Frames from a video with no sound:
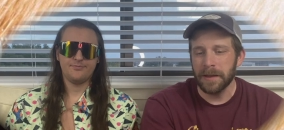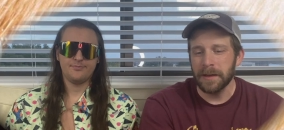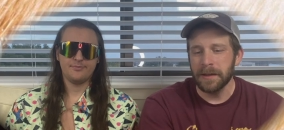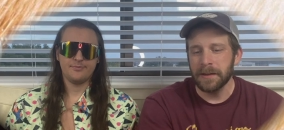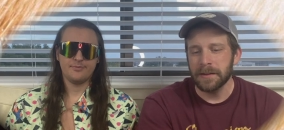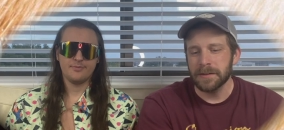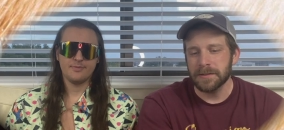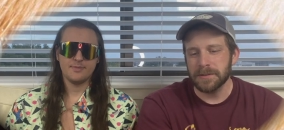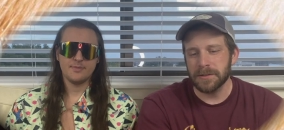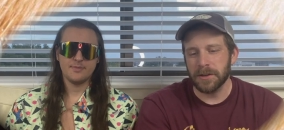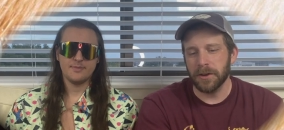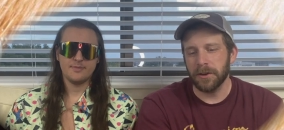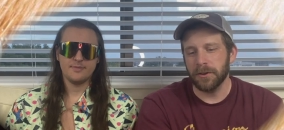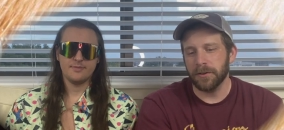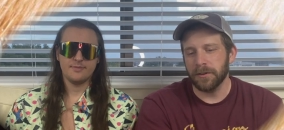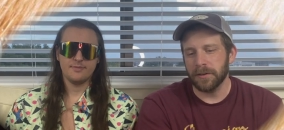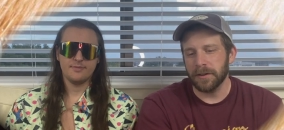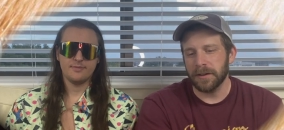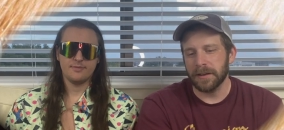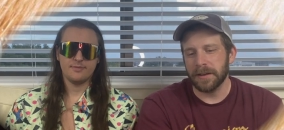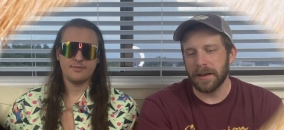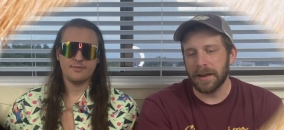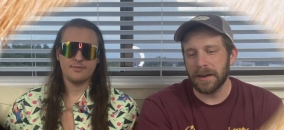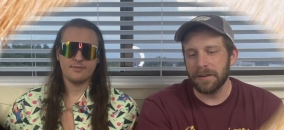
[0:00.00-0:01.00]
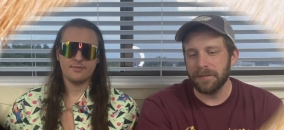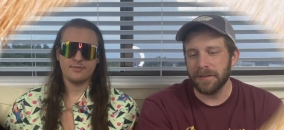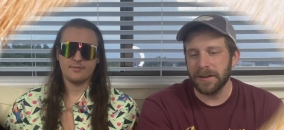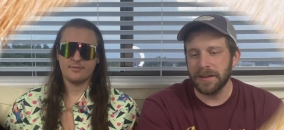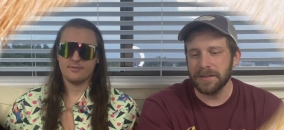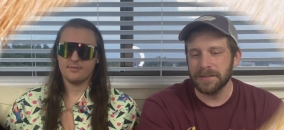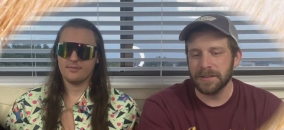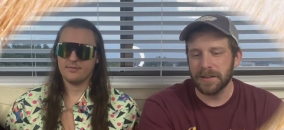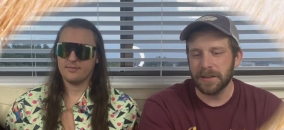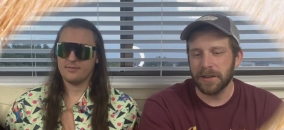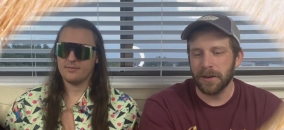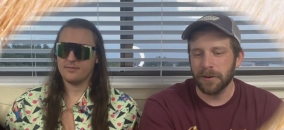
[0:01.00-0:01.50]
Speaker 1: So kind of an
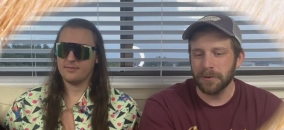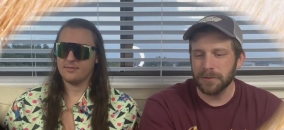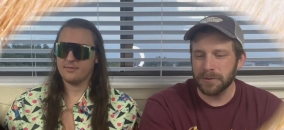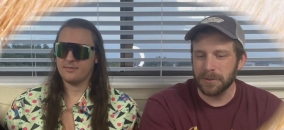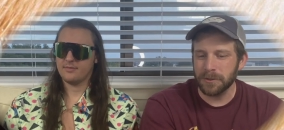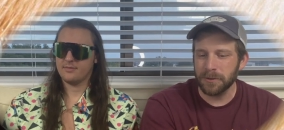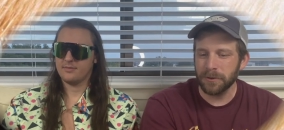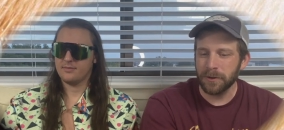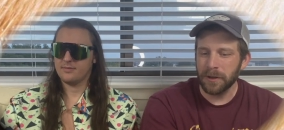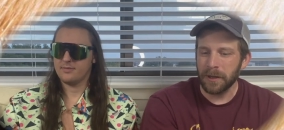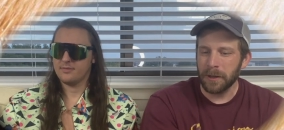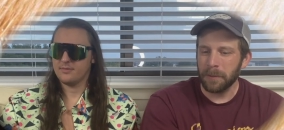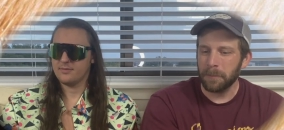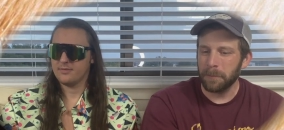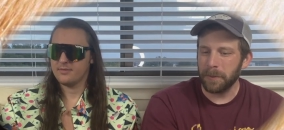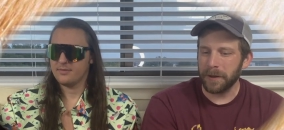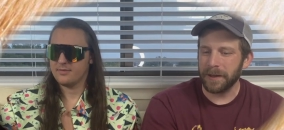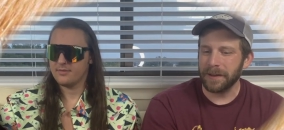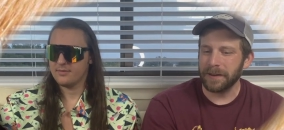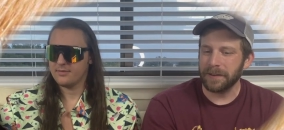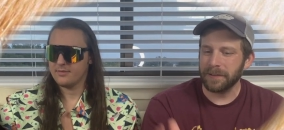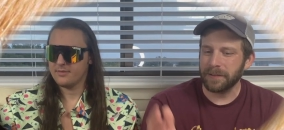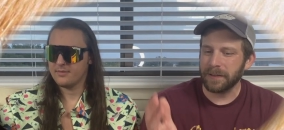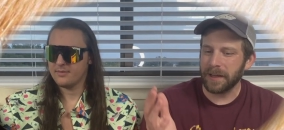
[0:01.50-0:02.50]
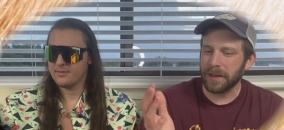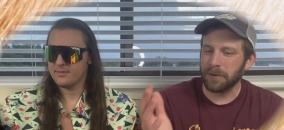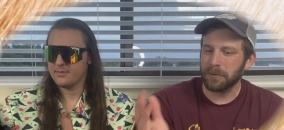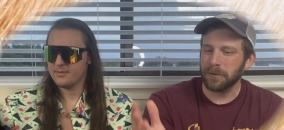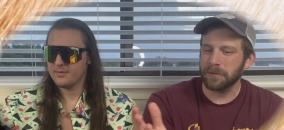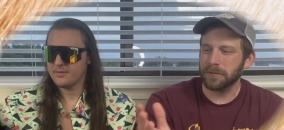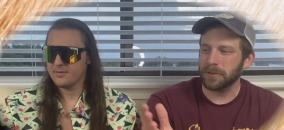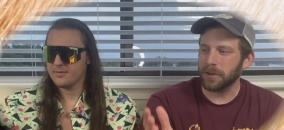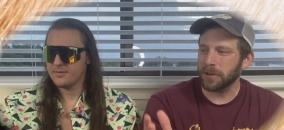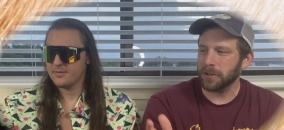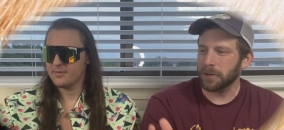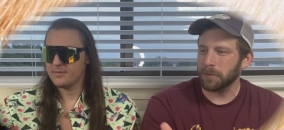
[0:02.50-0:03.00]
easy go to. But like we've
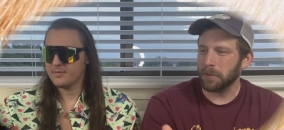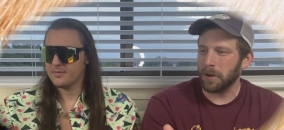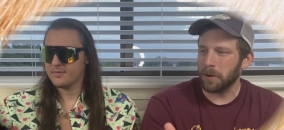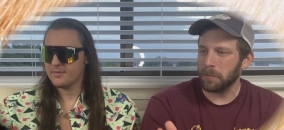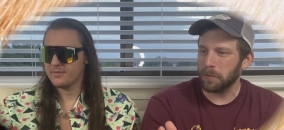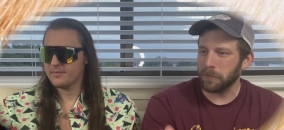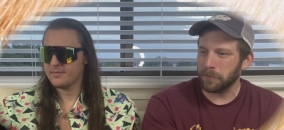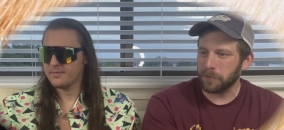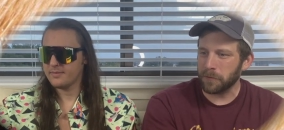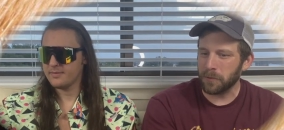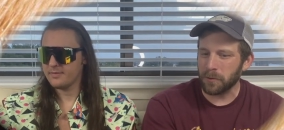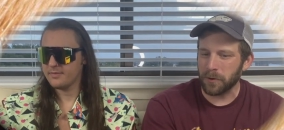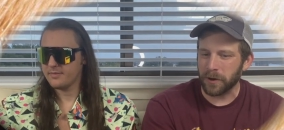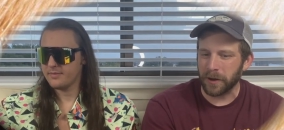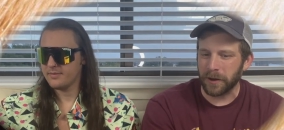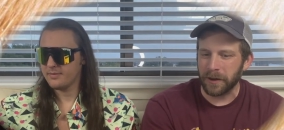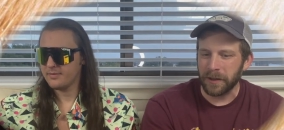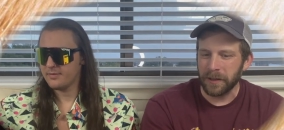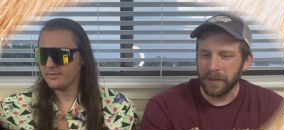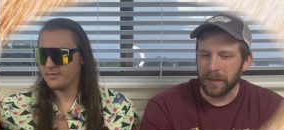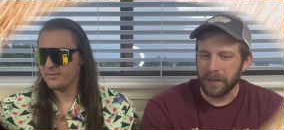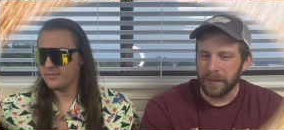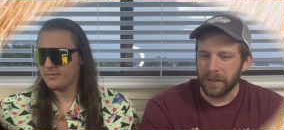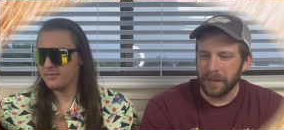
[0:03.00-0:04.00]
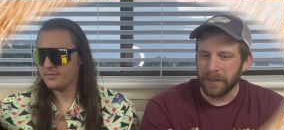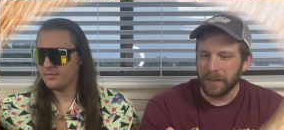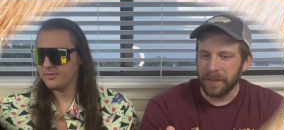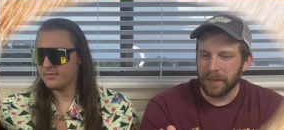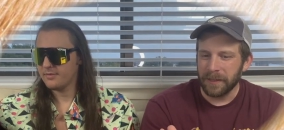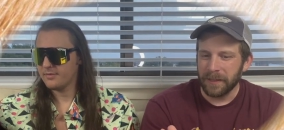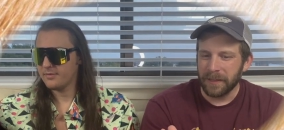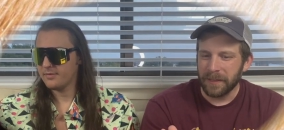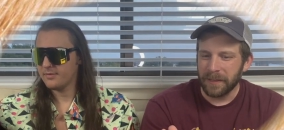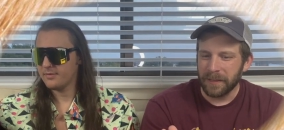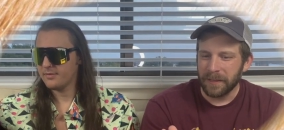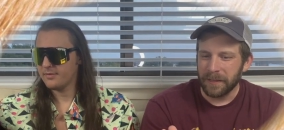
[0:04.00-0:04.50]
talked about before,
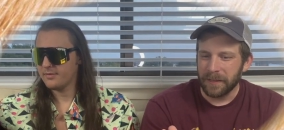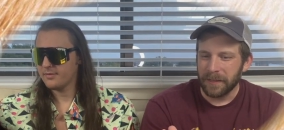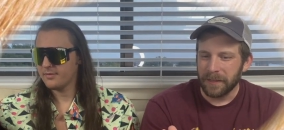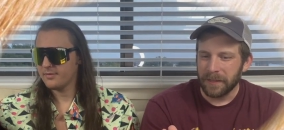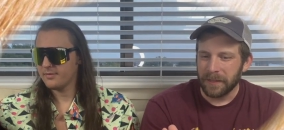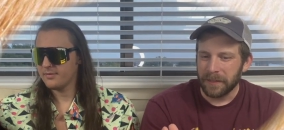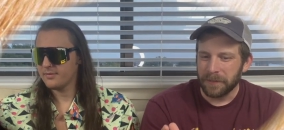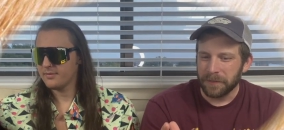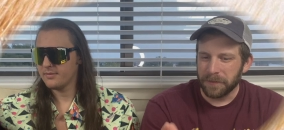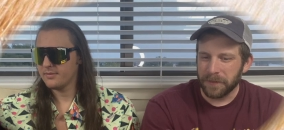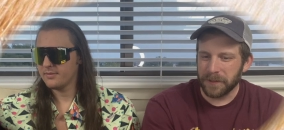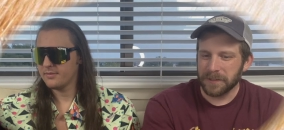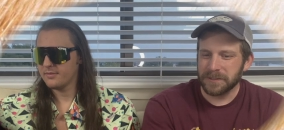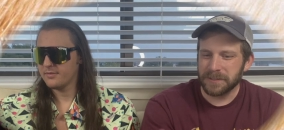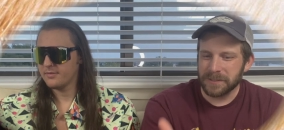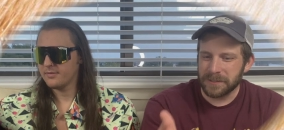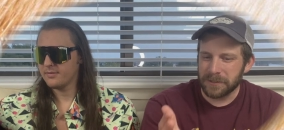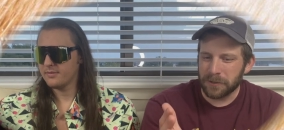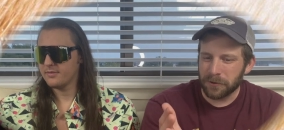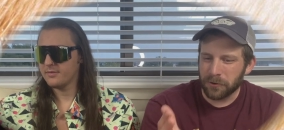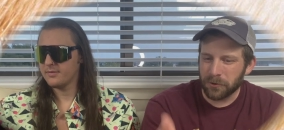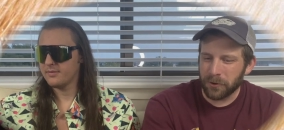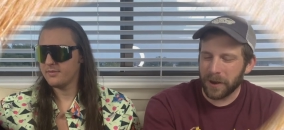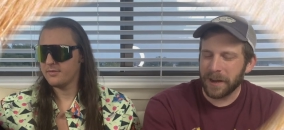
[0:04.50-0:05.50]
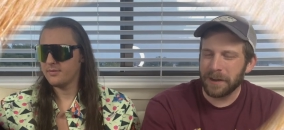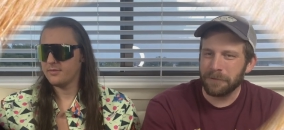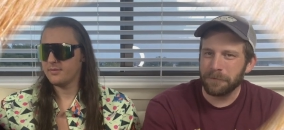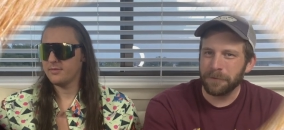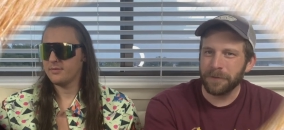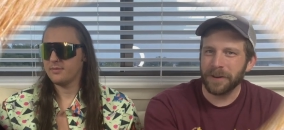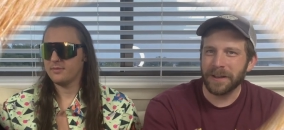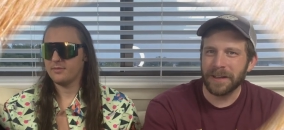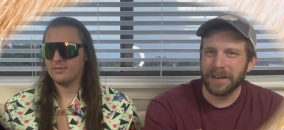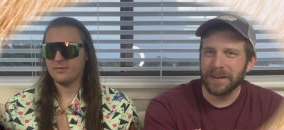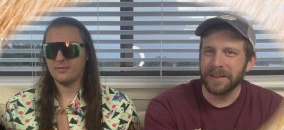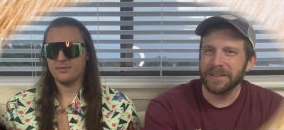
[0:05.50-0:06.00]
this is a great
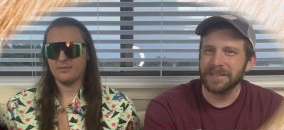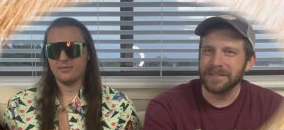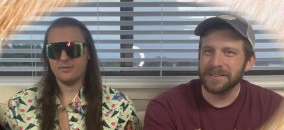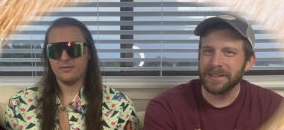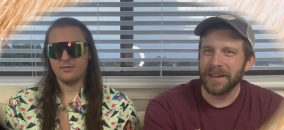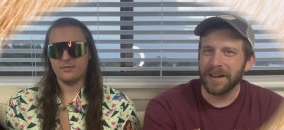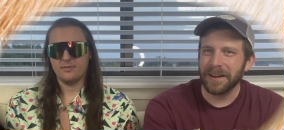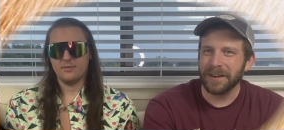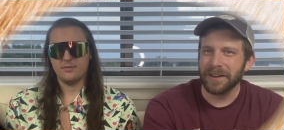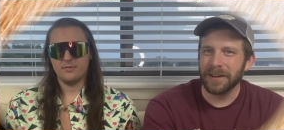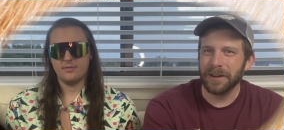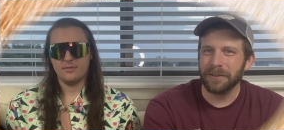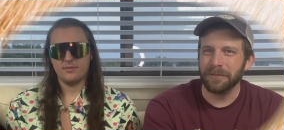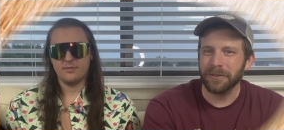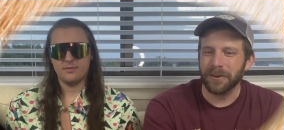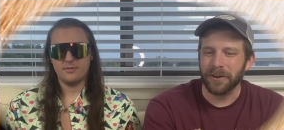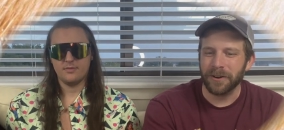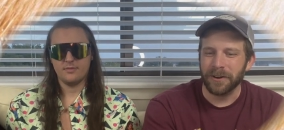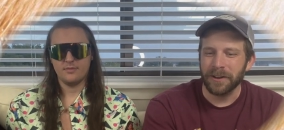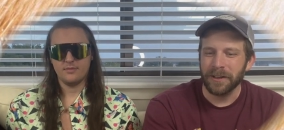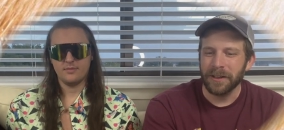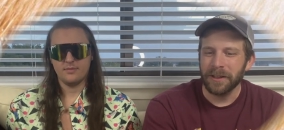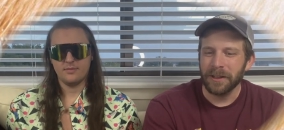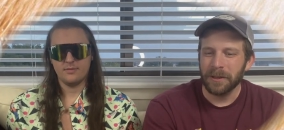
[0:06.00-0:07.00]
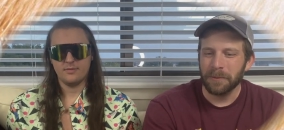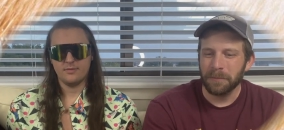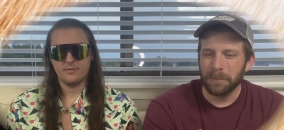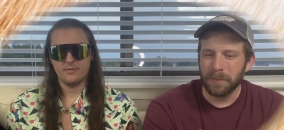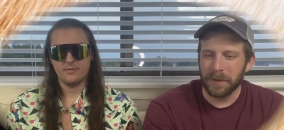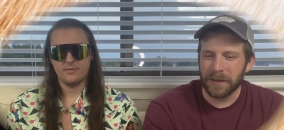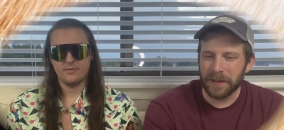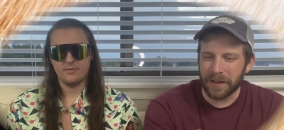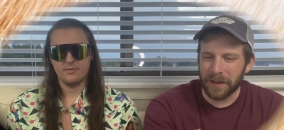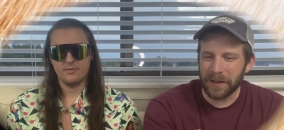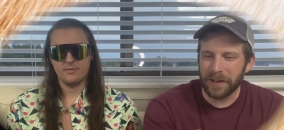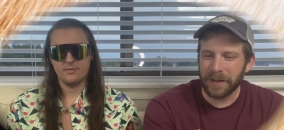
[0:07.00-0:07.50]
fucking inside cover
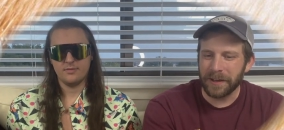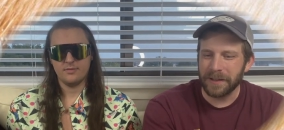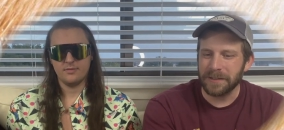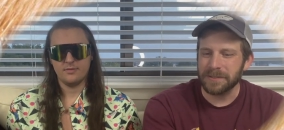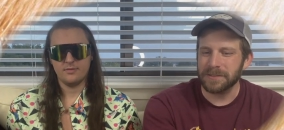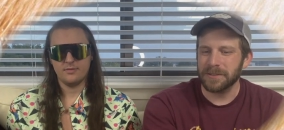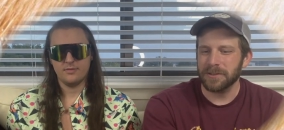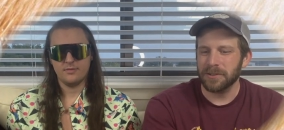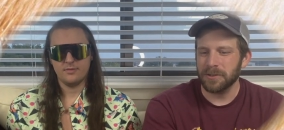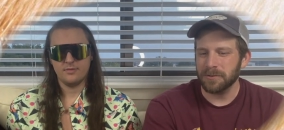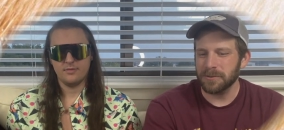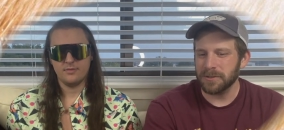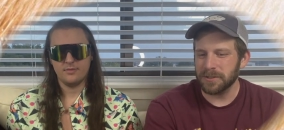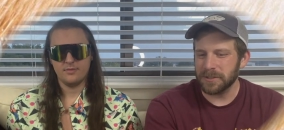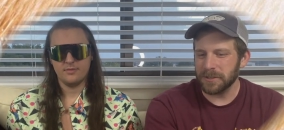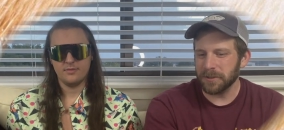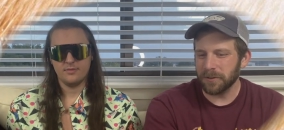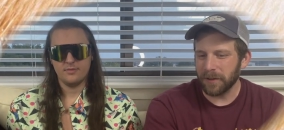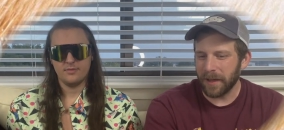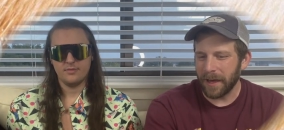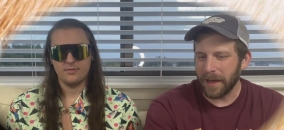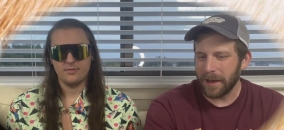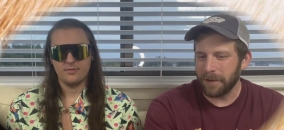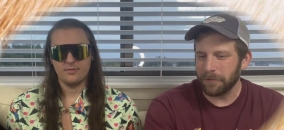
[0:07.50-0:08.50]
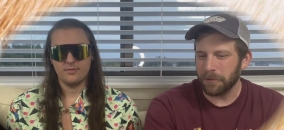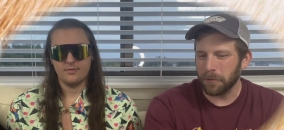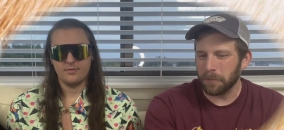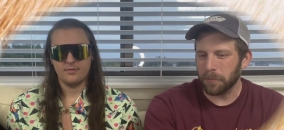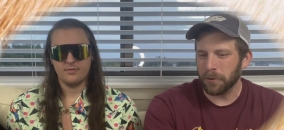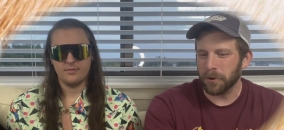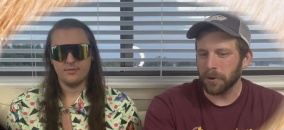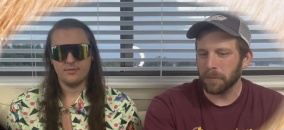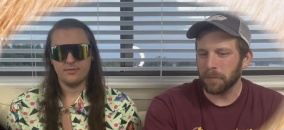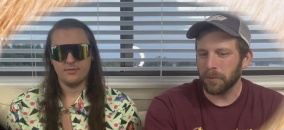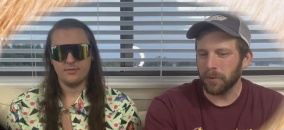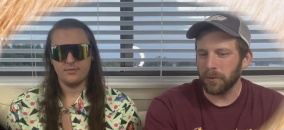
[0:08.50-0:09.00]
because you still have the
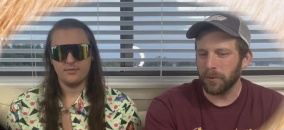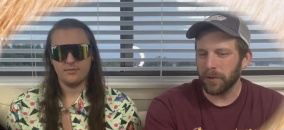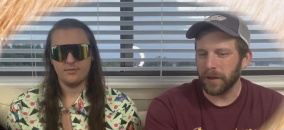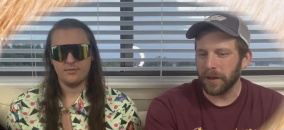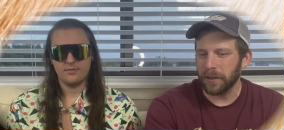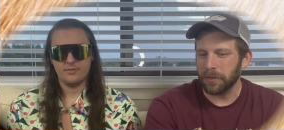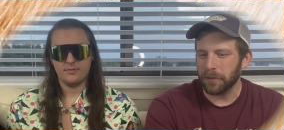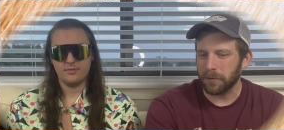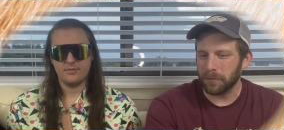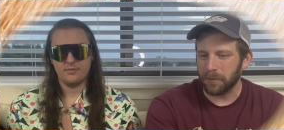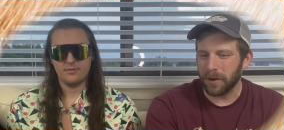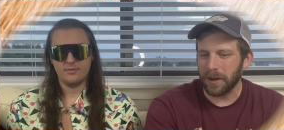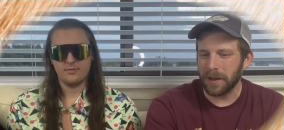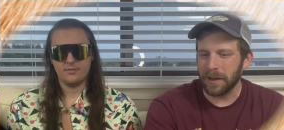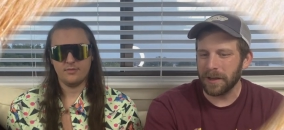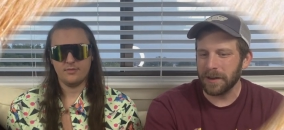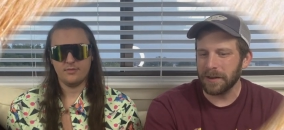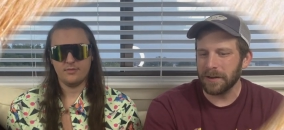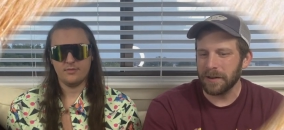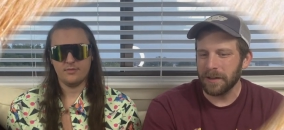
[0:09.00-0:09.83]
purple and the rain